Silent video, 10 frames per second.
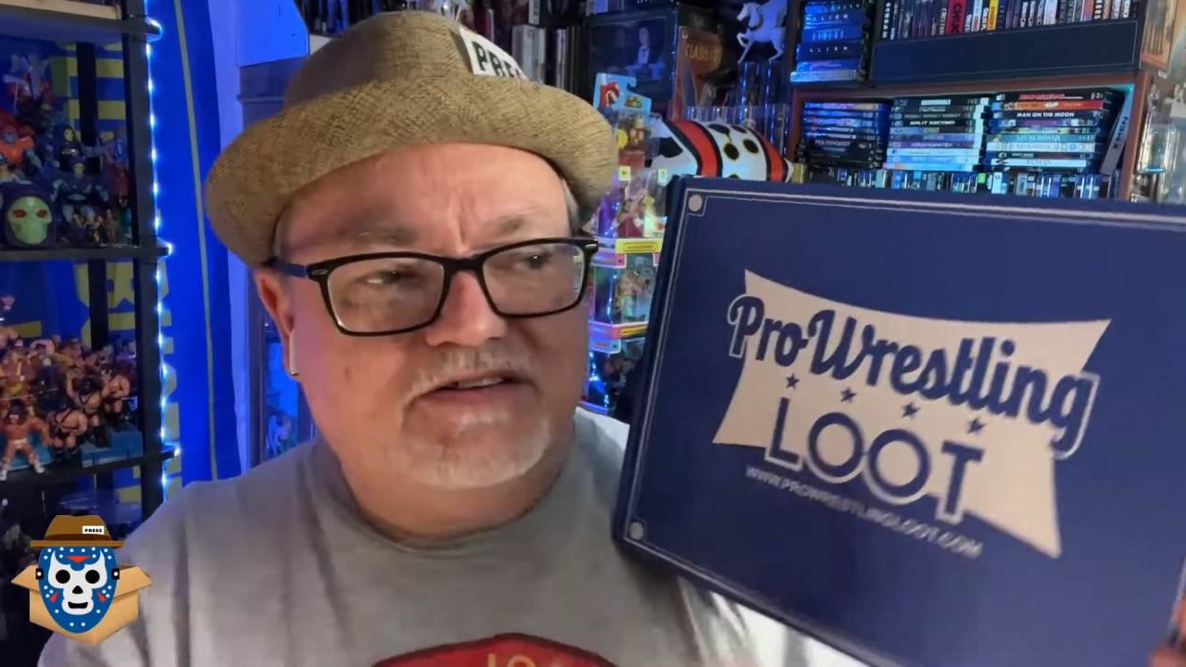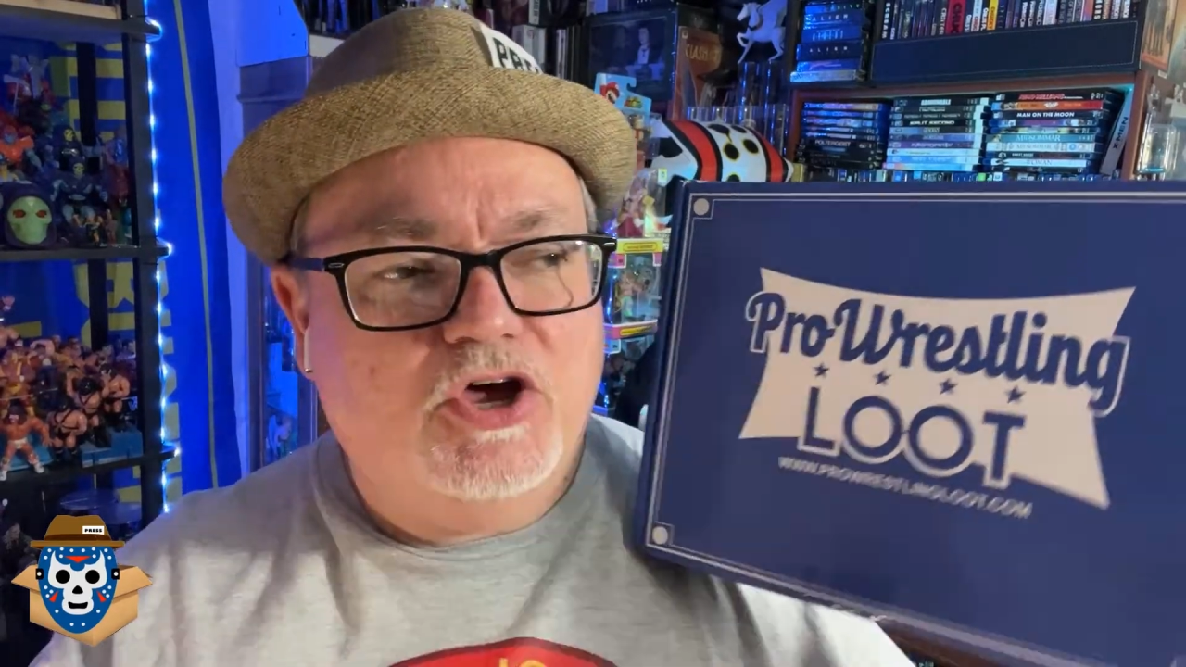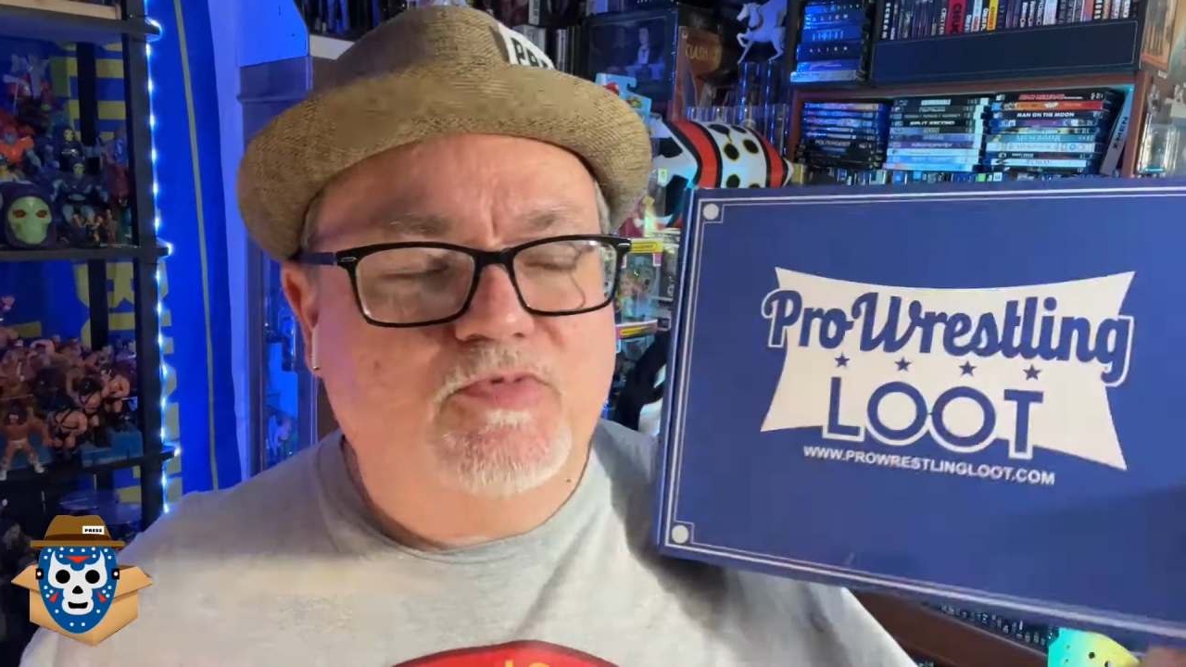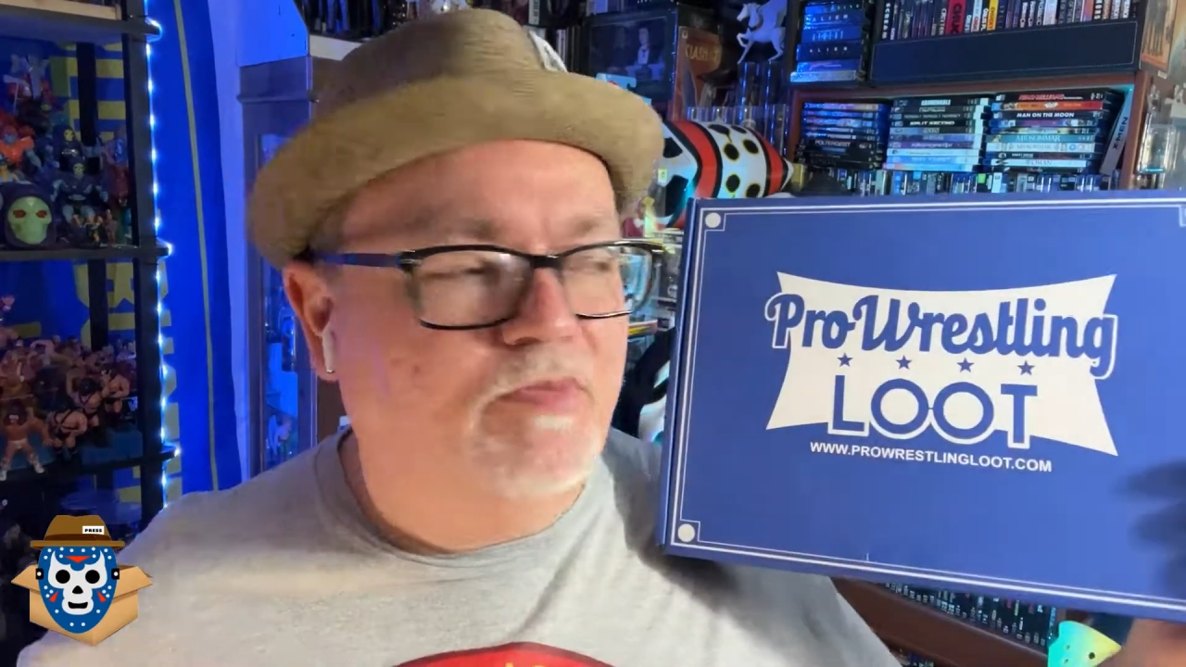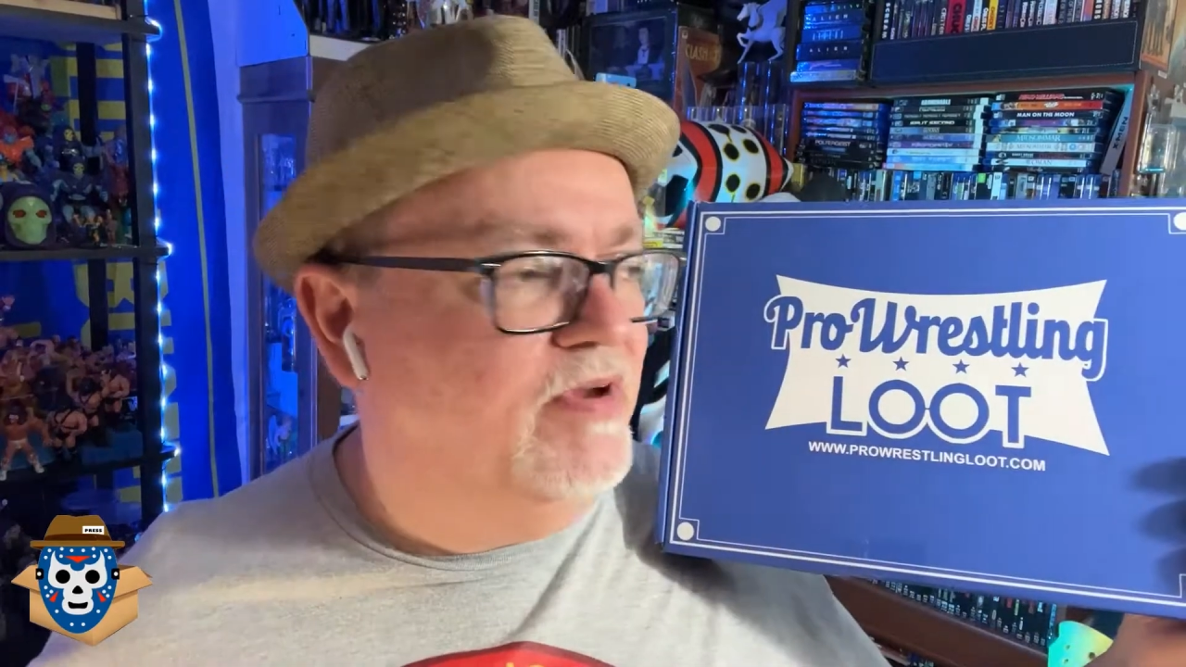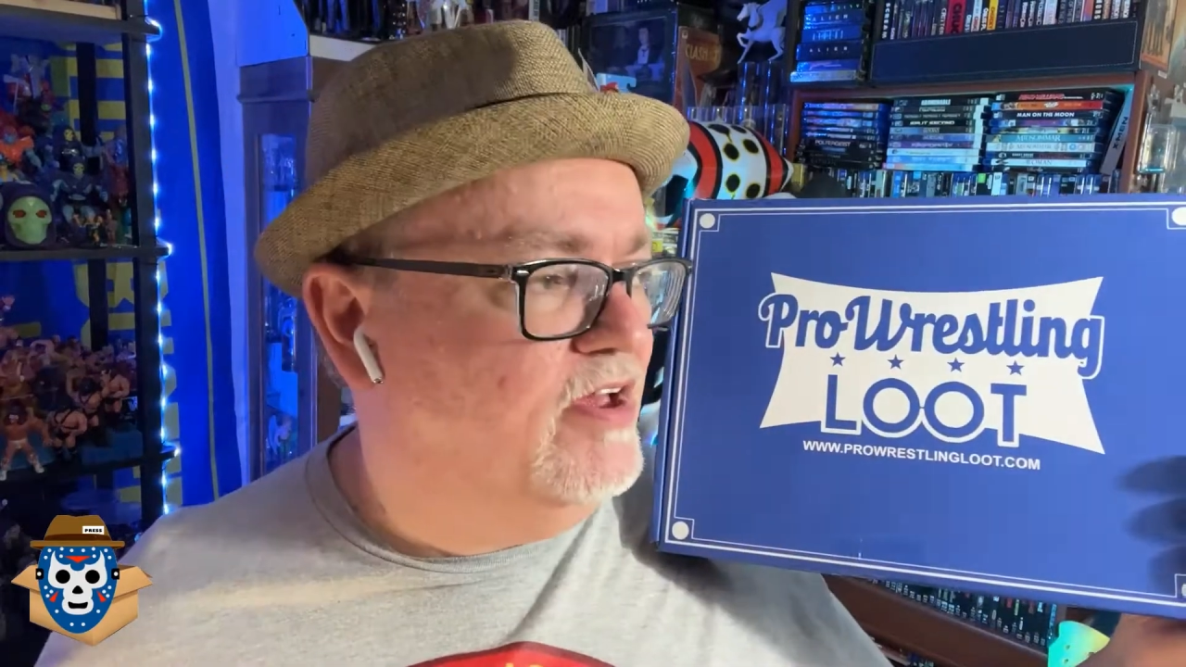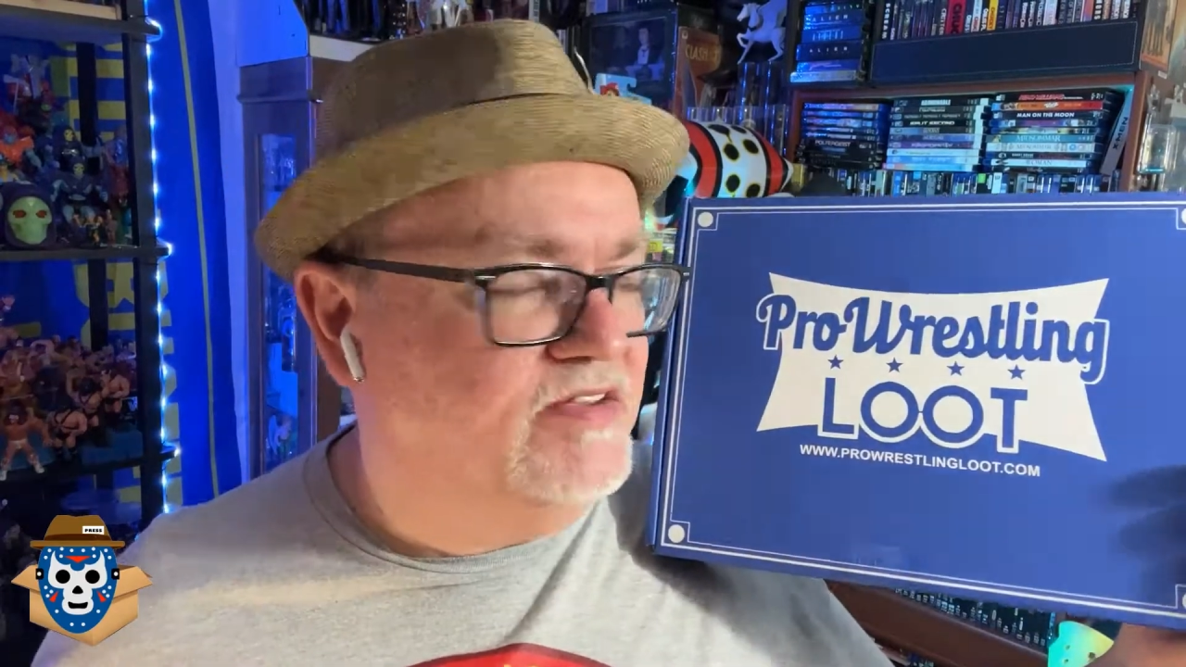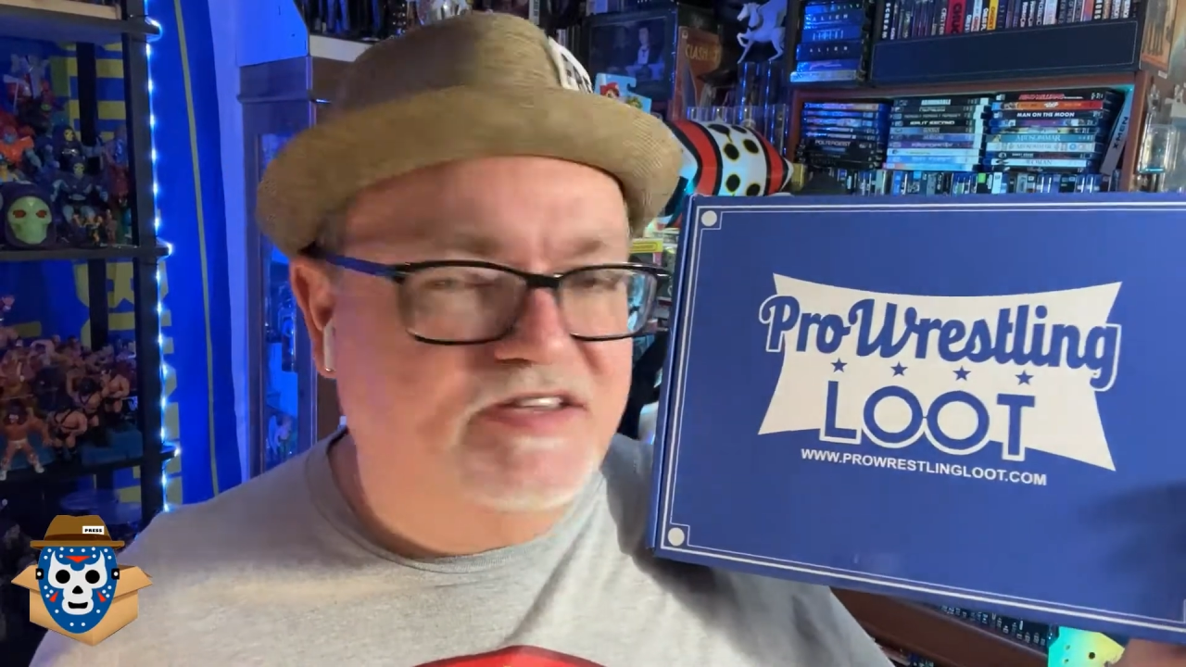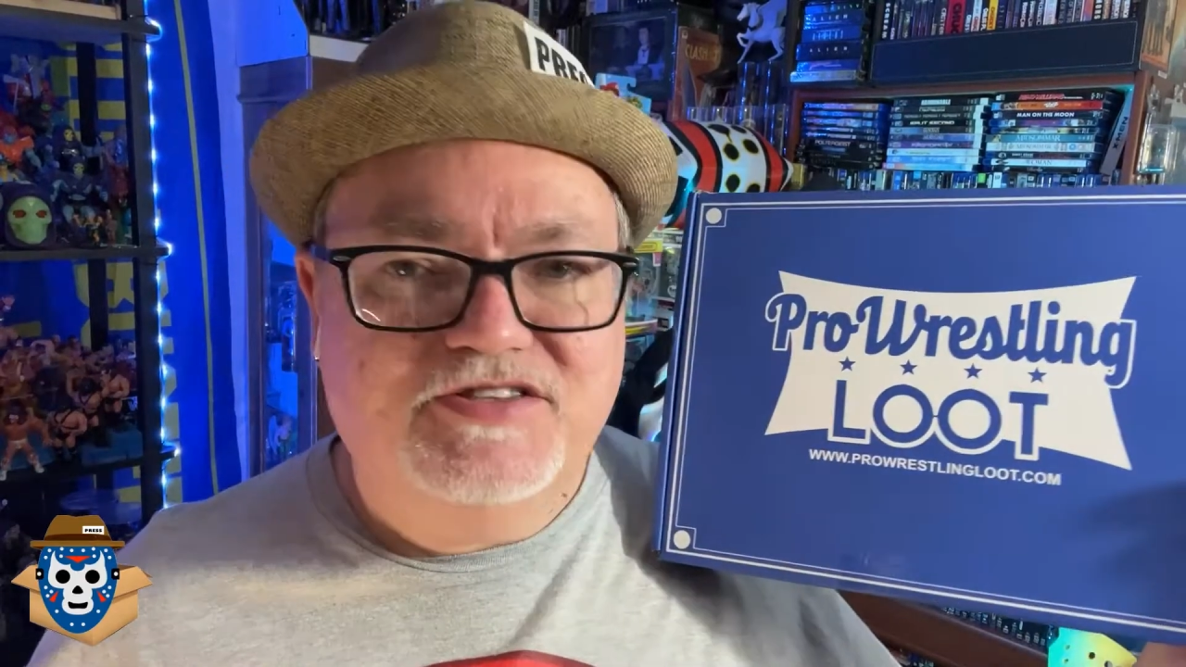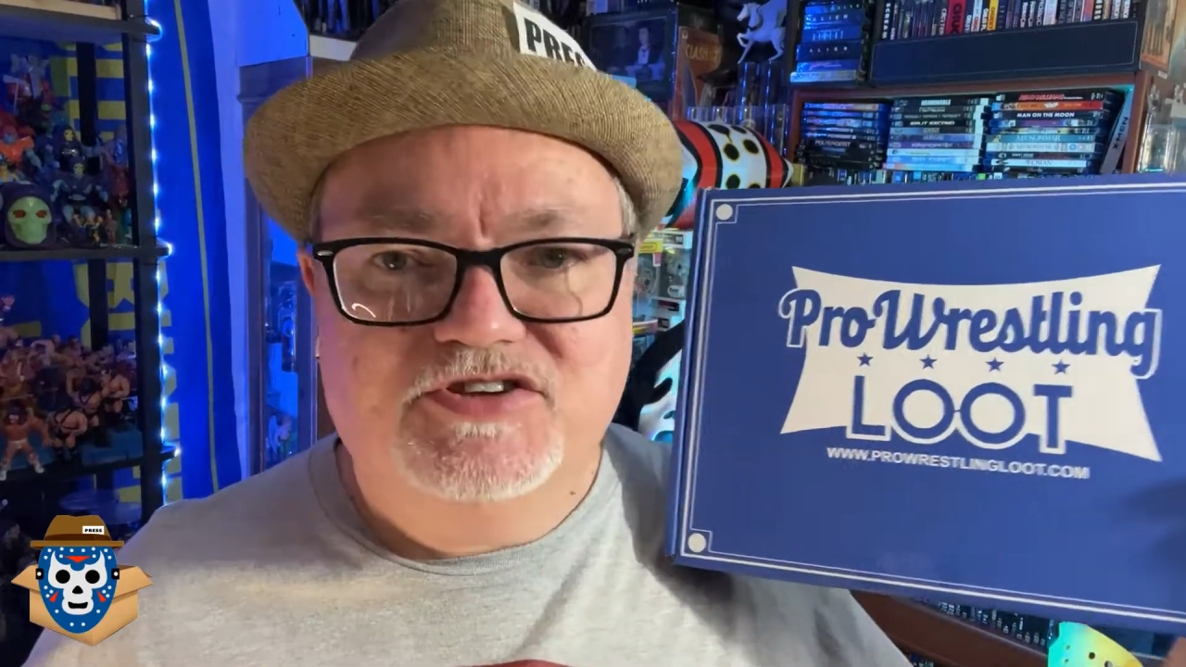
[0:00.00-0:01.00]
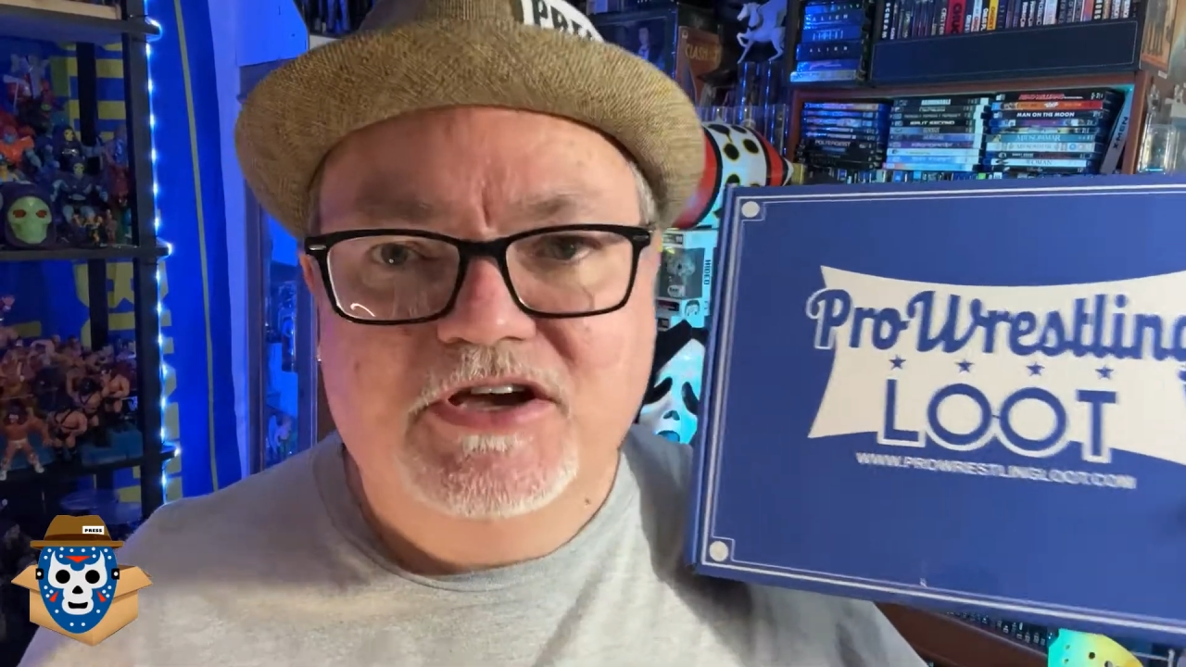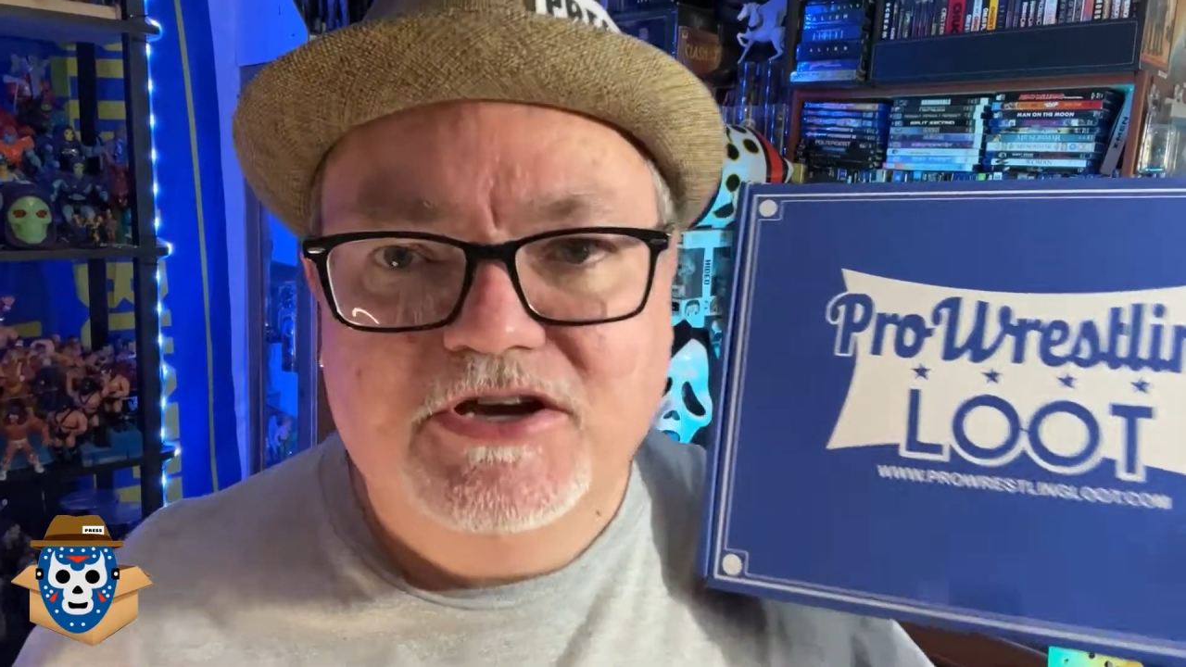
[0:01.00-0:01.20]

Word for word: open because it's